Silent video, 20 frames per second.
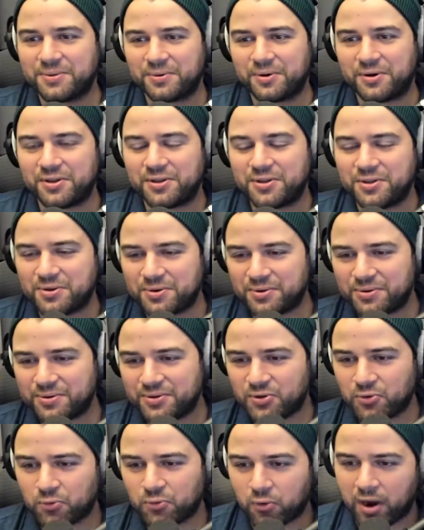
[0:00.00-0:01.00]
where
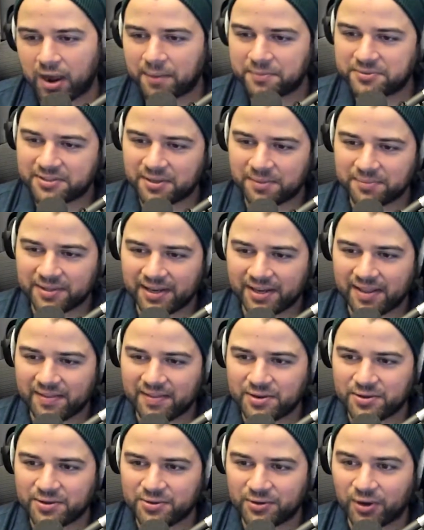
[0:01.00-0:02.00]
you rob something and
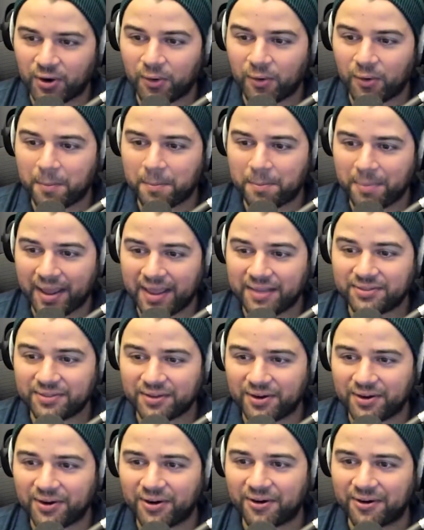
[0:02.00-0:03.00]
then you go and paint the
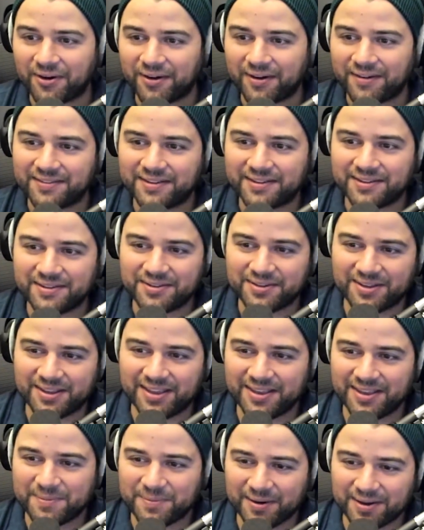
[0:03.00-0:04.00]
car and then you
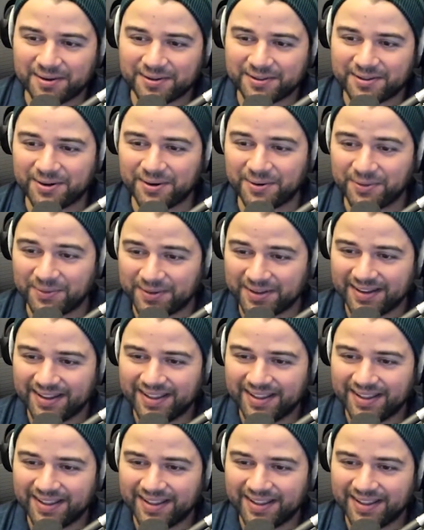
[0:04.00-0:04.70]
keep on going.